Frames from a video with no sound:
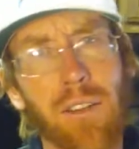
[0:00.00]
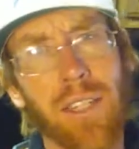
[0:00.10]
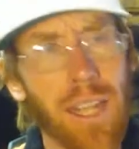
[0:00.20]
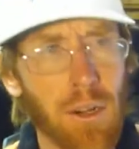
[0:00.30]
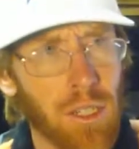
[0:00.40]

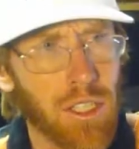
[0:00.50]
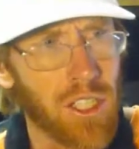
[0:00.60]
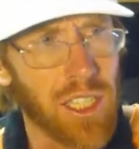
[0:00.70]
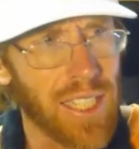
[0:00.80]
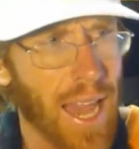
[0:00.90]
angry. There
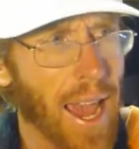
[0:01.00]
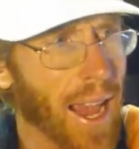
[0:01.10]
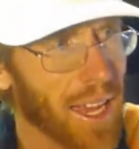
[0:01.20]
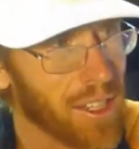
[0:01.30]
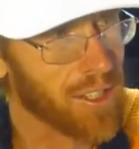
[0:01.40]
was just
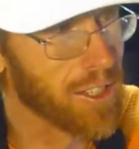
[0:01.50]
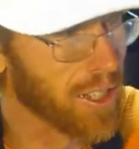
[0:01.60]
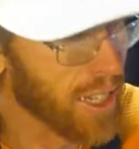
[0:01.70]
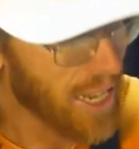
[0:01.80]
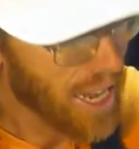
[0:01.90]
anger